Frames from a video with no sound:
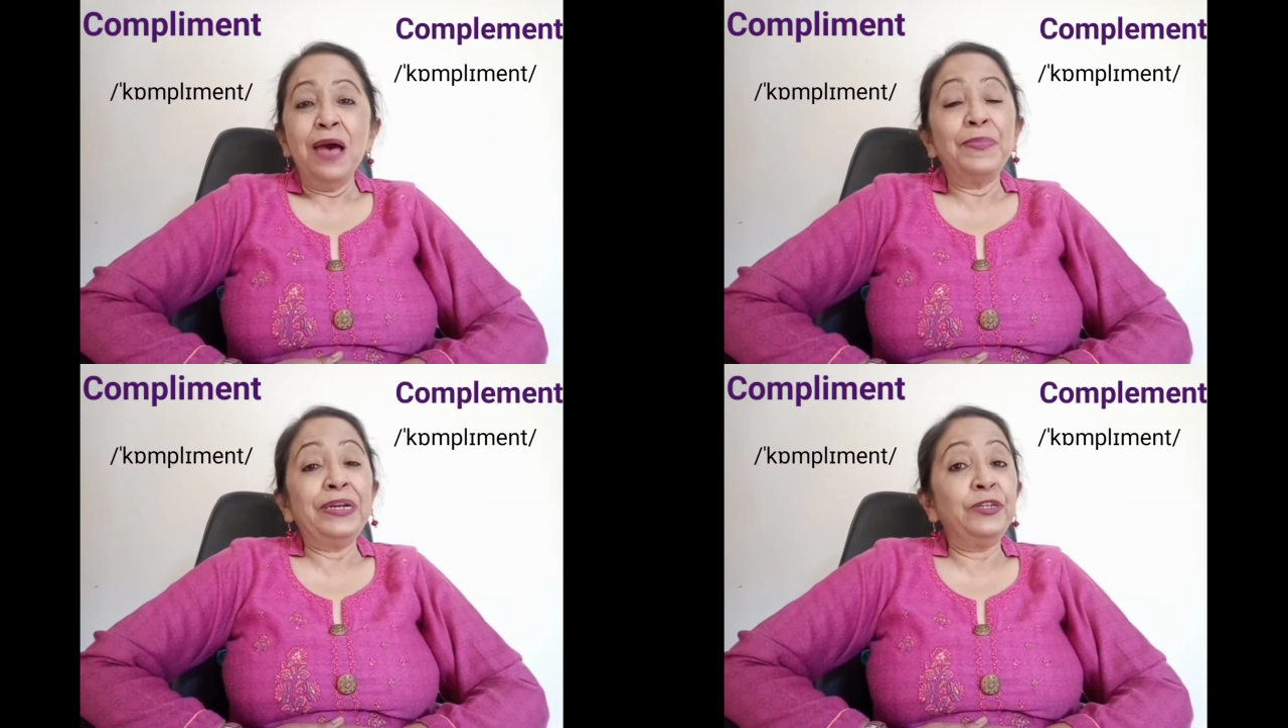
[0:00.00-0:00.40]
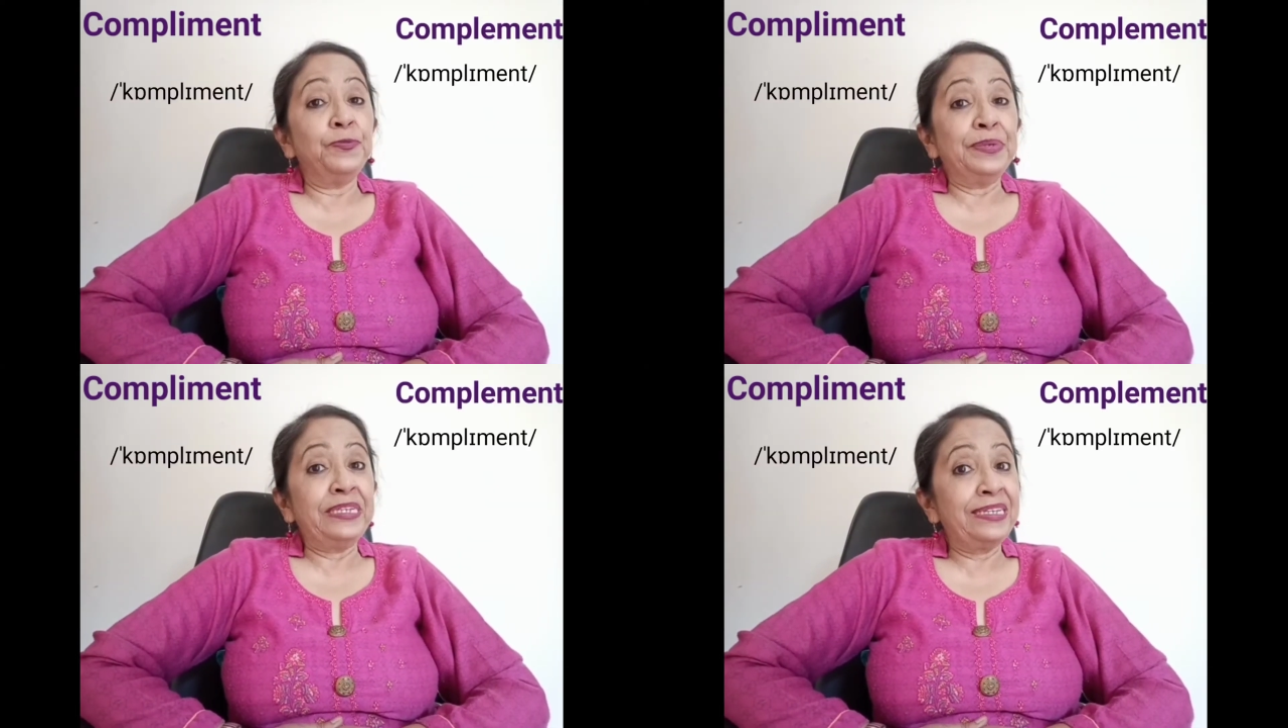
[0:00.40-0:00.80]
But you
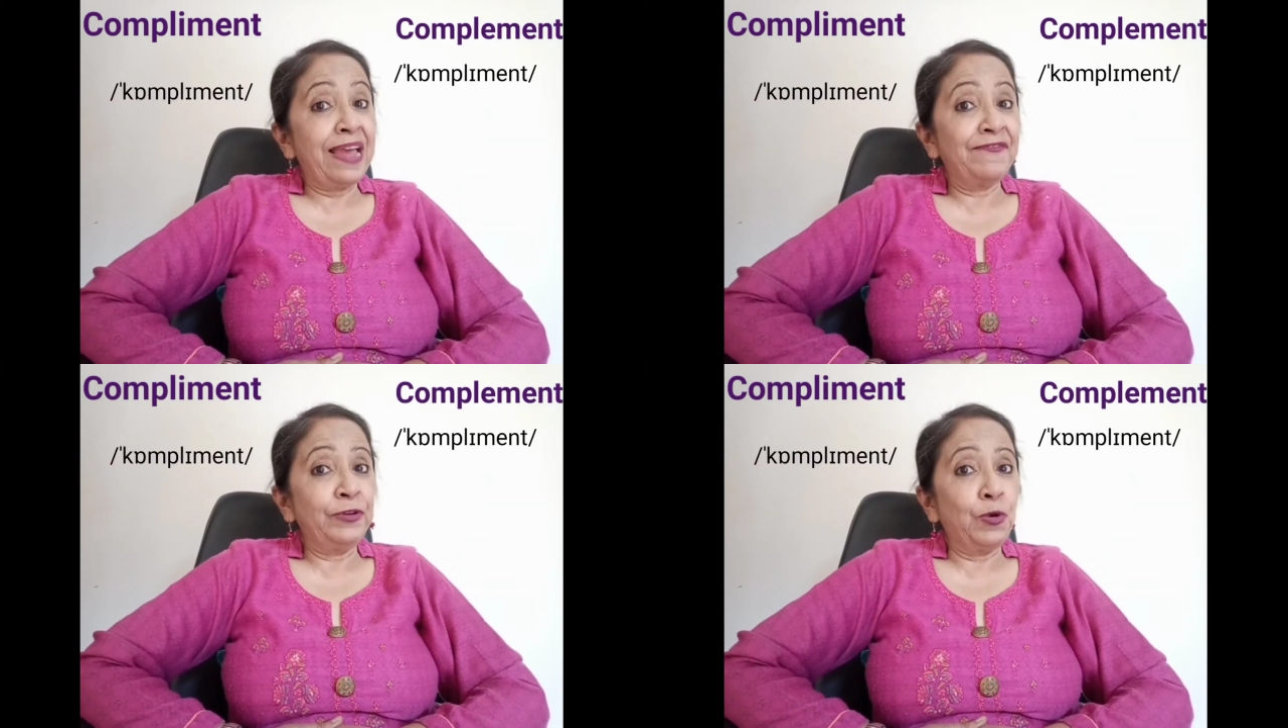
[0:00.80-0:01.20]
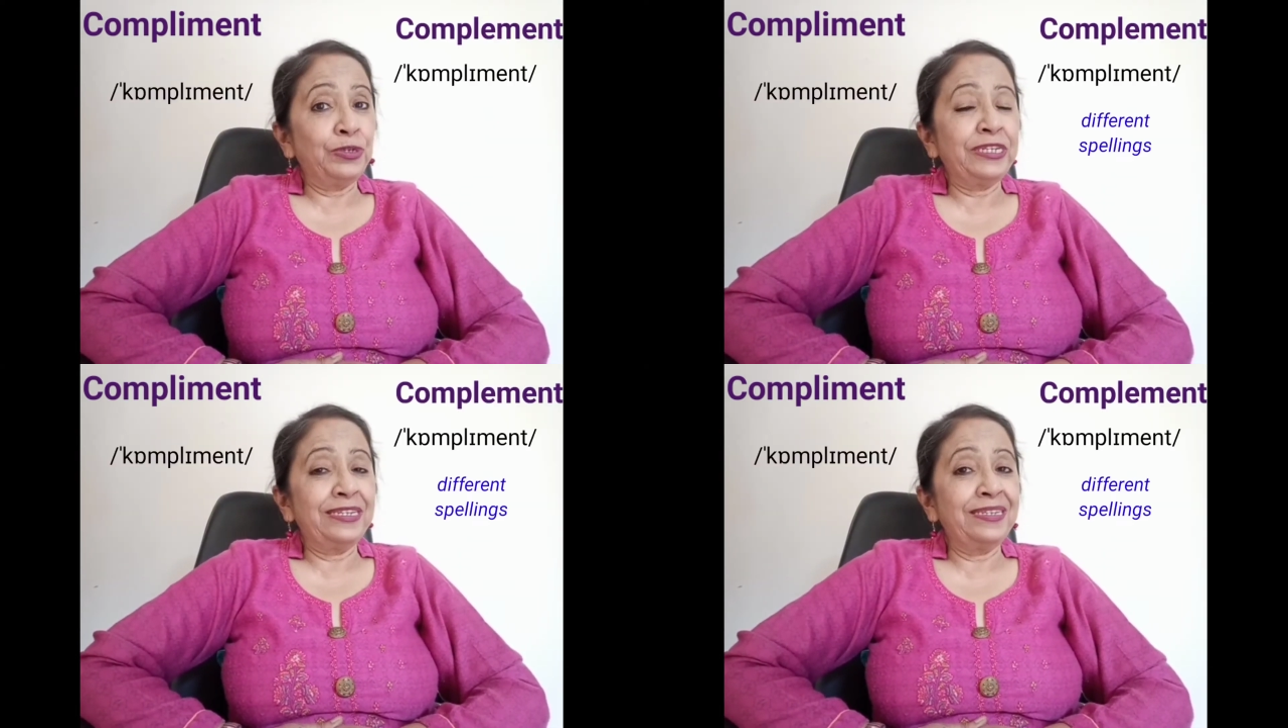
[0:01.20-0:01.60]
must have
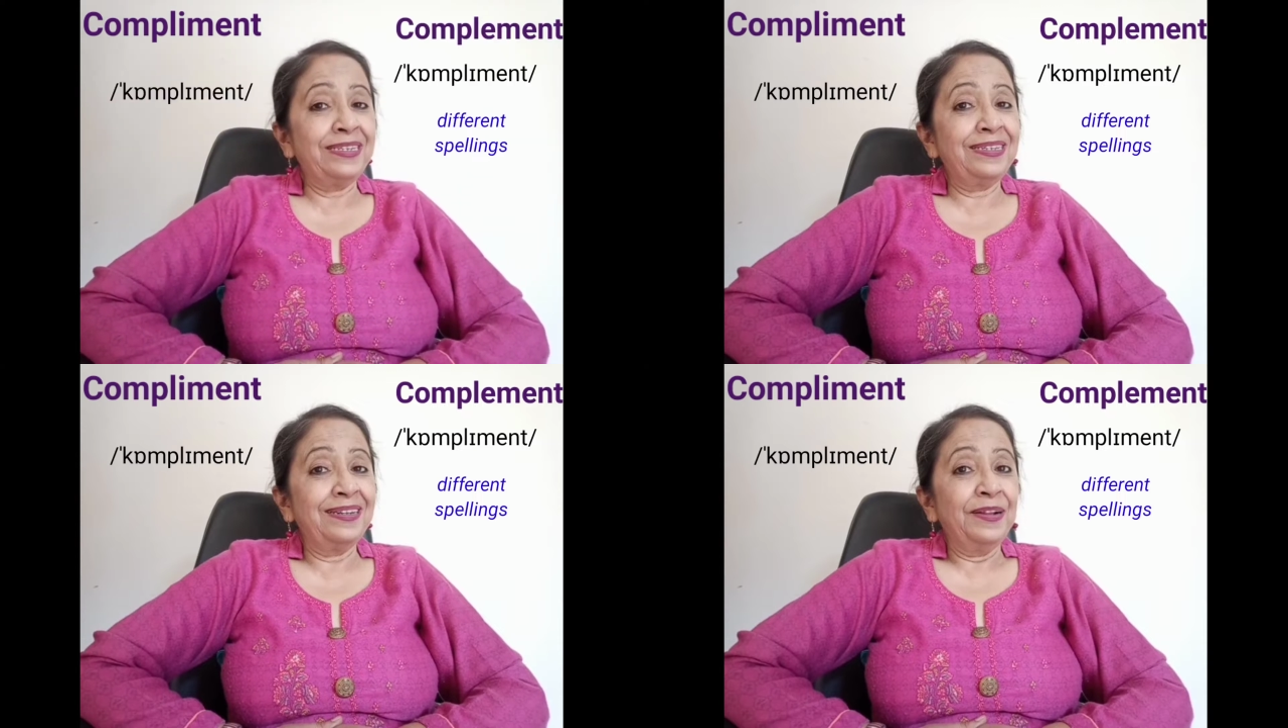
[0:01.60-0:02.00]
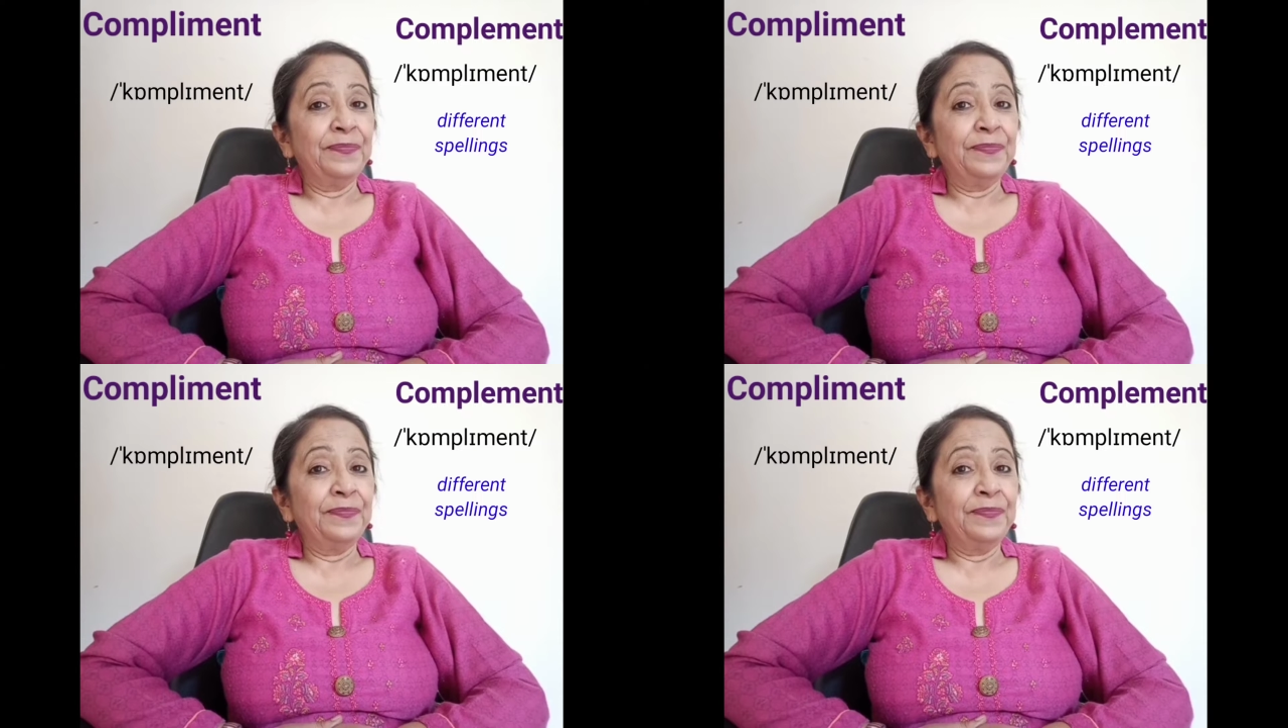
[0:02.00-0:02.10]
noticed